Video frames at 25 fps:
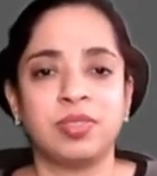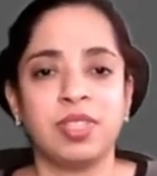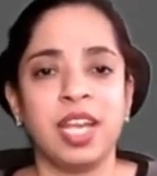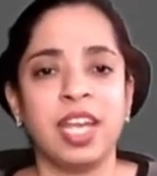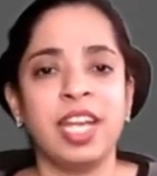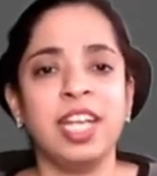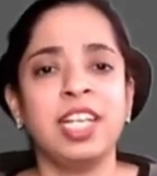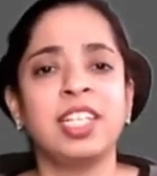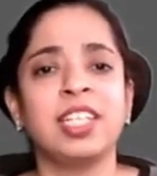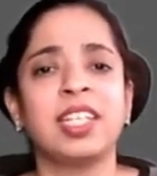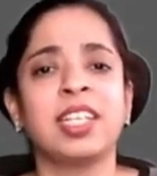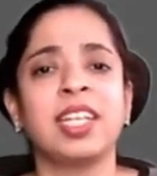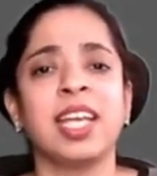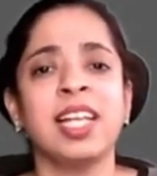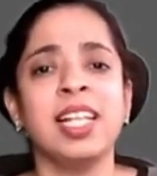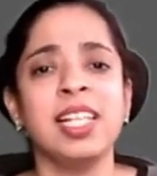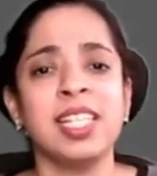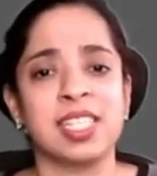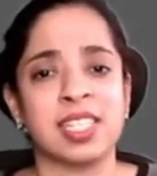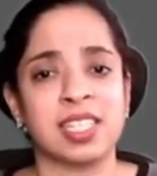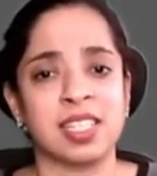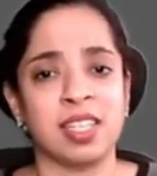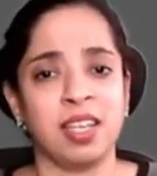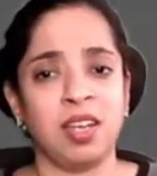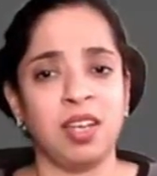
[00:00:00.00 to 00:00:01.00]
it
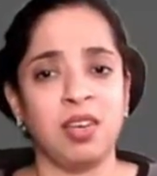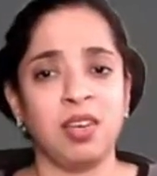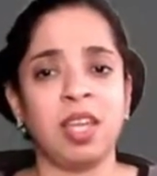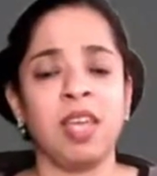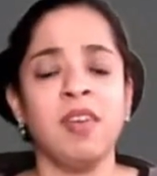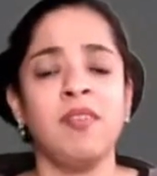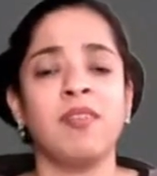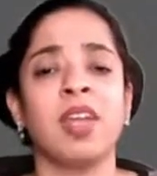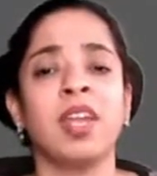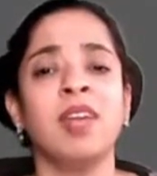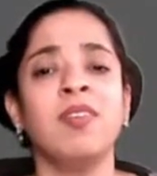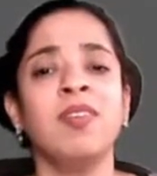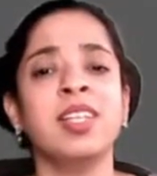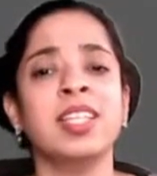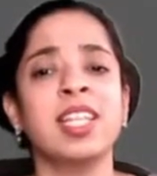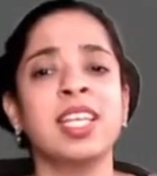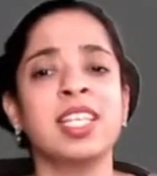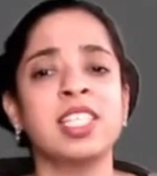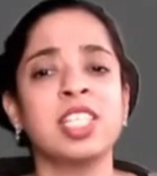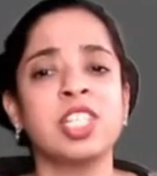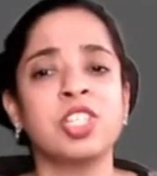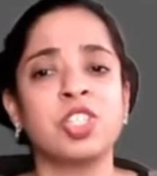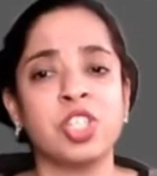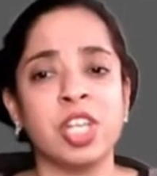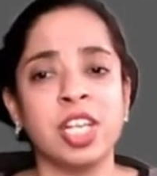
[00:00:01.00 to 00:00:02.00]
tends okay whenever
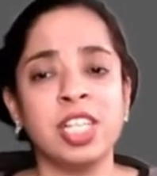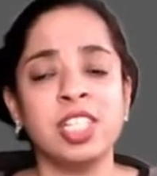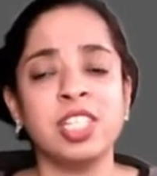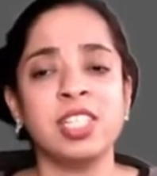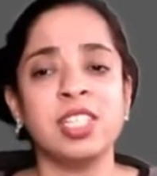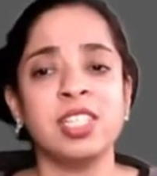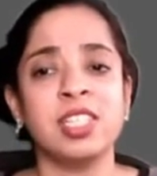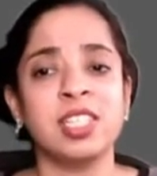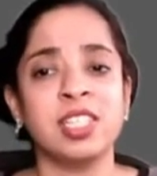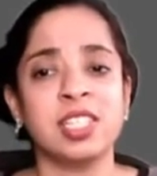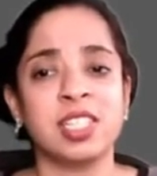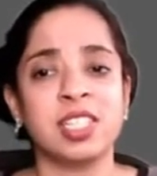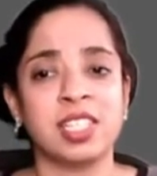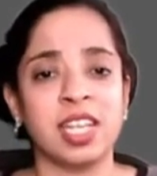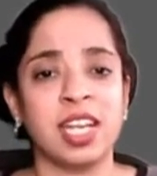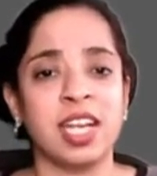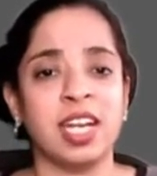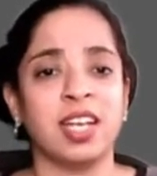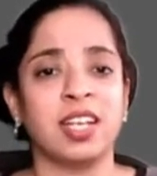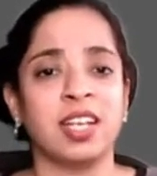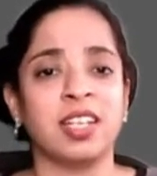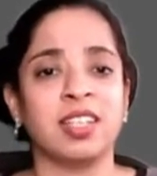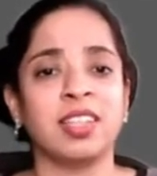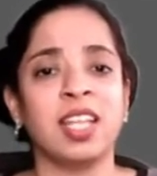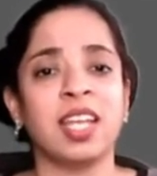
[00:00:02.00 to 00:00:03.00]
there's a change in the
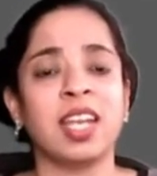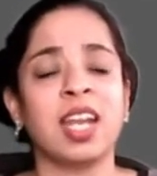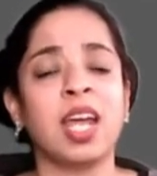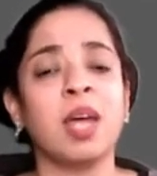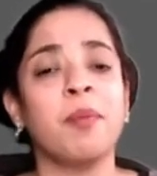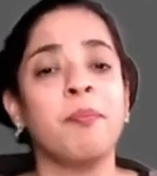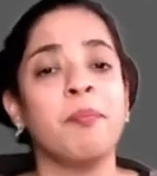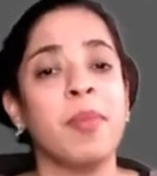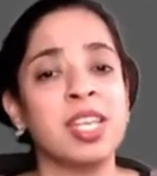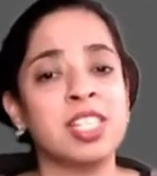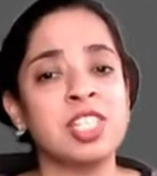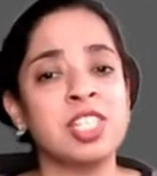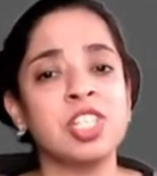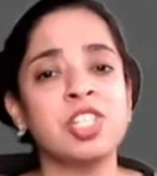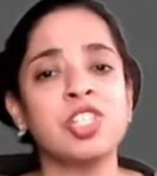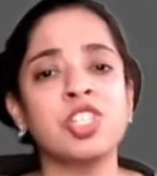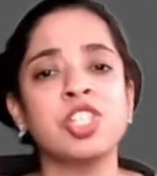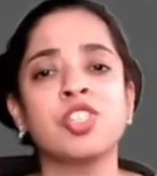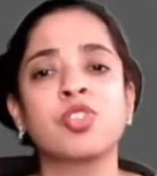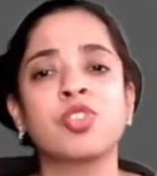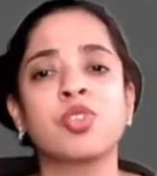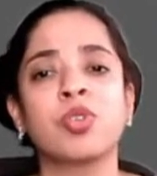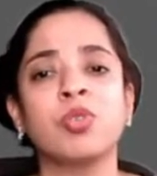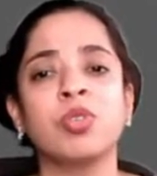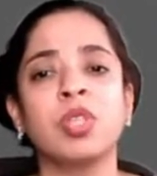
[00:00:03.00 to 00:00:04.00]
state there are
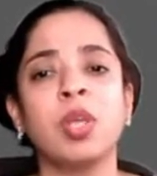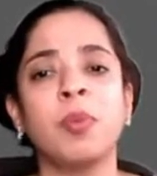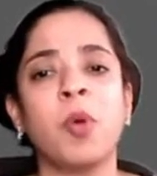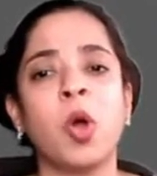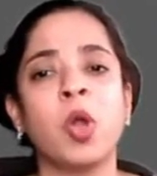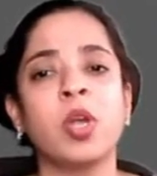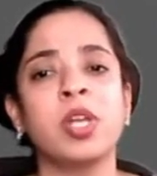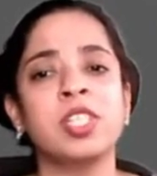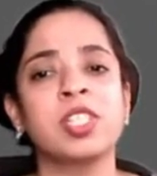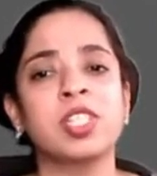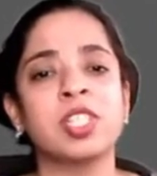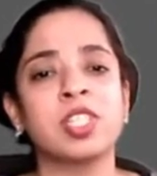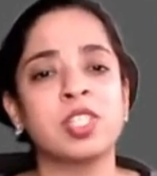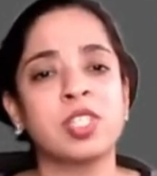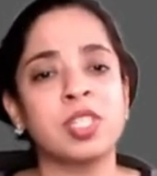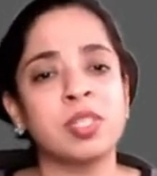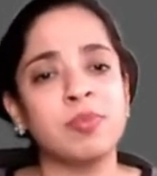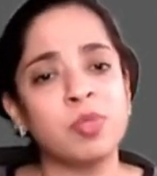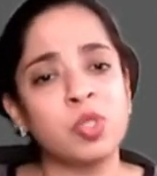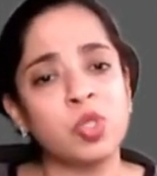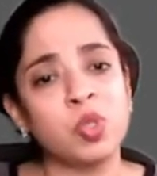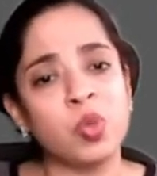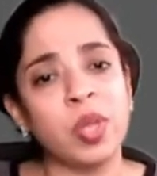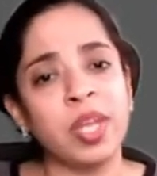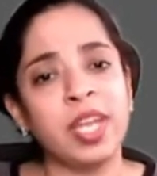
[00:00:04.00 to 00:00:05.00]
messages through the body
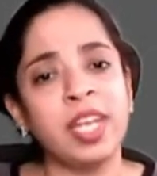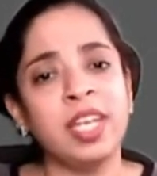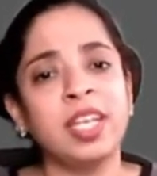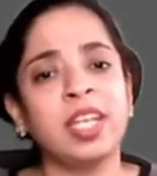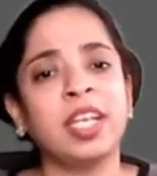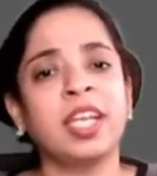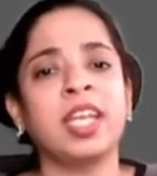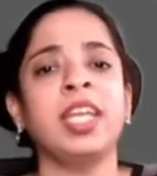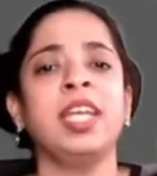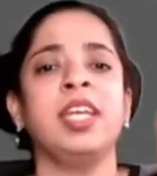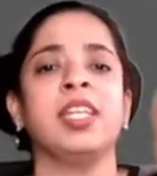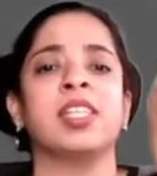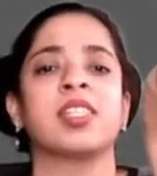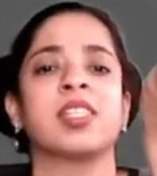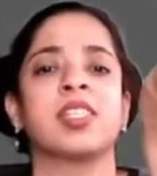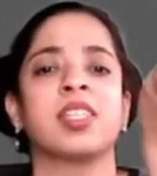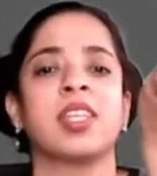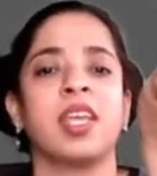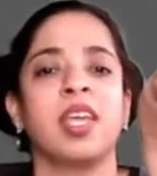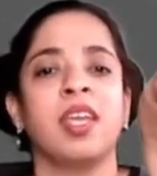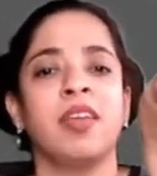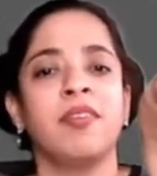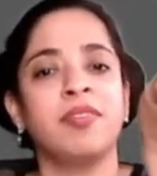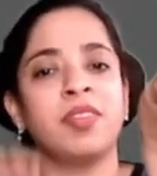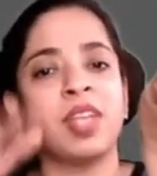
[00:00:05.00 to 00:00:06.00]
systems to increase
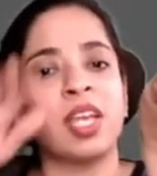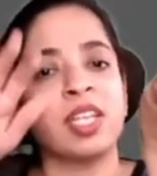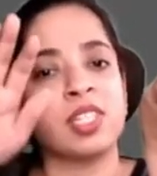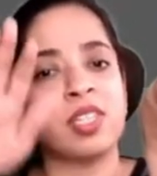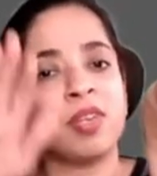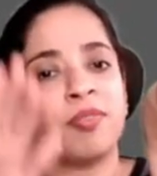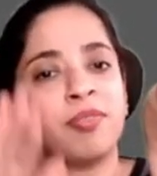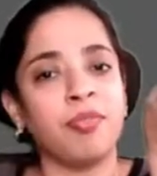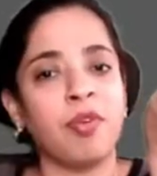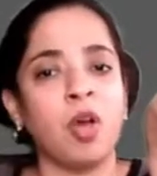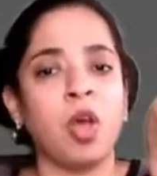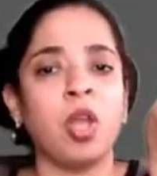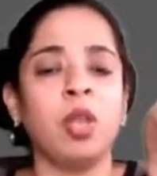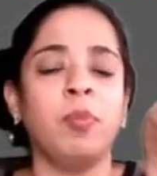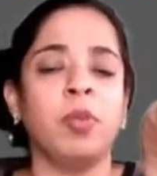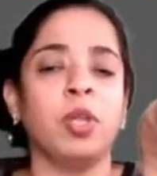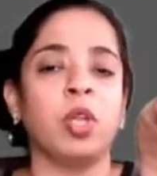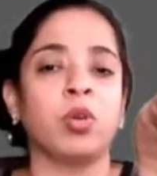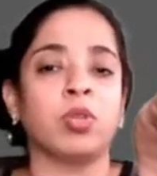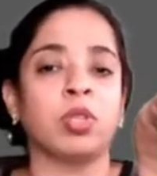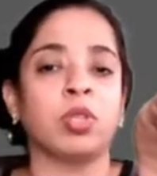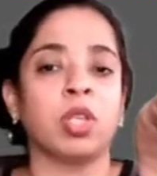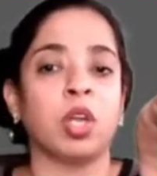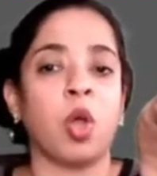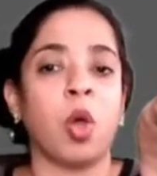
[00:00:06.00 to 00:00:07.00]
if there's a fall
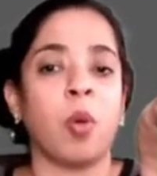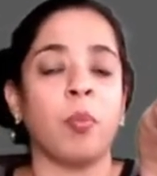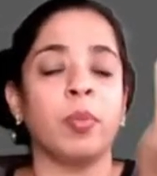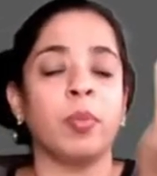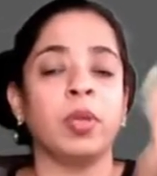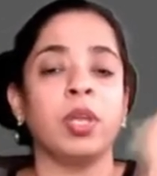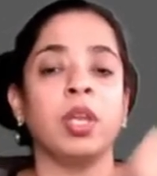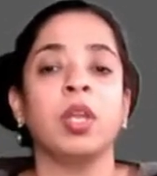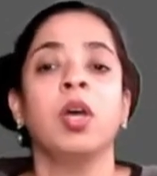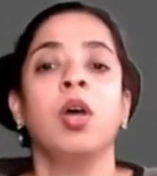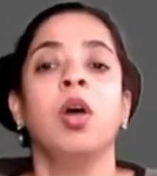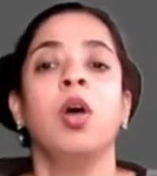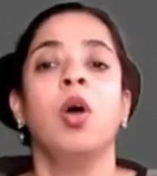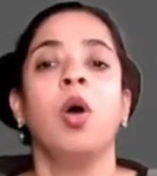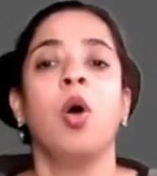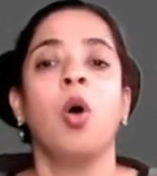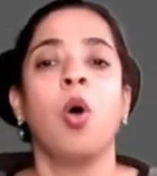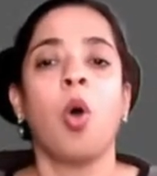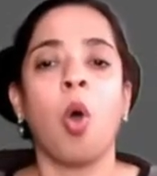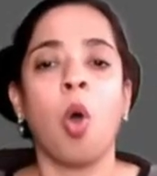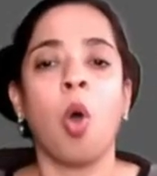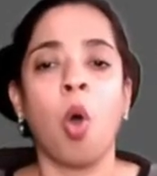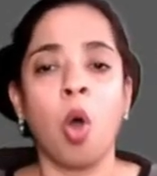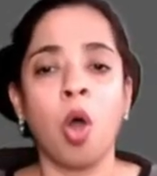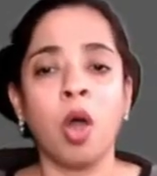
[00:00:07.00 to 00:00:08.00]
below the normal
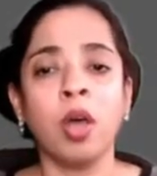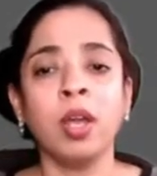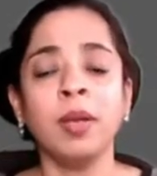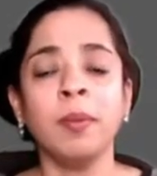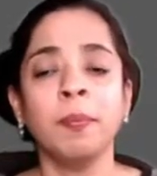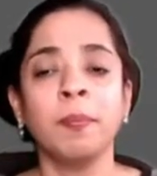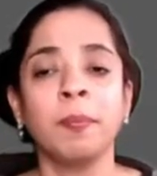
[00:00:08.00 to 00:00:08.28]
or